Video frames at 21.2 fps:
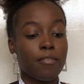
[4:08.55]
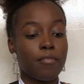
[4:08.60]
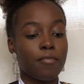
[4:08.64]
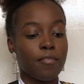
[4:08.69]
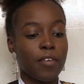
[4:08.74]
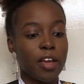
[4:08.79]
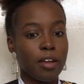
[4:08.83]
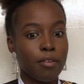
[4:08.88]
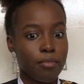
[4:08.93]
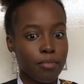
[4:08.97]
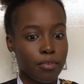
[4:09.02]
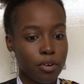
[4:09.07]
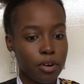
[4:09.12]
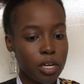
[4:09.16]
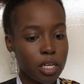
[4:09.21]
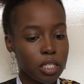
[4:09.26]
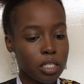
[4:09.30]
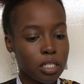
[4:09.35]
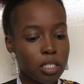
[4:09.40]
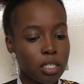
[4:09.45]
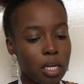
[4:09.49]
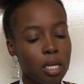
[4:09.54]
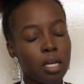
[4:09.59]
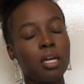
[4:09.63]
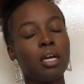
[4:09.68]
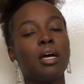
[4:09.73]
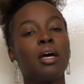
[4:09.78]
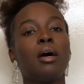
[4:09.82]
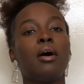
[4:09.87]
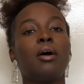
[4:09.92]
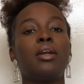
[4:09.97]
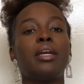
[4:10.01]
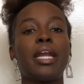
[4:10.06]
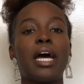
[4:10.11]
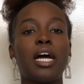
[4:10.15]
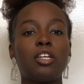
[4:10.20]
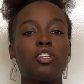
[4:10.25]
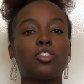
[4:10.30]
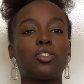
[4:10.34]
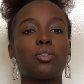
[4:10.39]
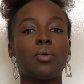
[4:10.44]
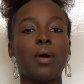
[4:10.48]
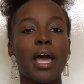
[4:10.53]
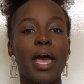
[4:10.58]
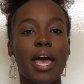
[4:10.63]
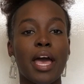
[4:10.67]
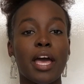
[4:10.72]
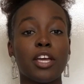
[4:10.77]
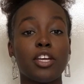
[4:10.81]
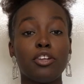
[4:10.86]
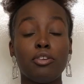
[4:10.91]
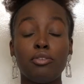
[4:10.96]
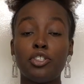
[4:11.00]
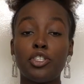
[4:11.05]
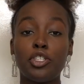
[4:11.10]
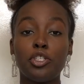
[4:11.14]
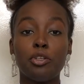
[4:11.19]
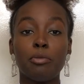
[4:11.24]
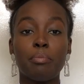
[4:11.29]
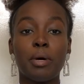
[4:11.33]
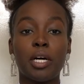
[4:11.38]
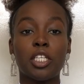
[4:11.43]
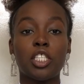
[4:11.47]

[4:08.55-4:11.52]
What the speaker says: favourite natural hair YouTuber.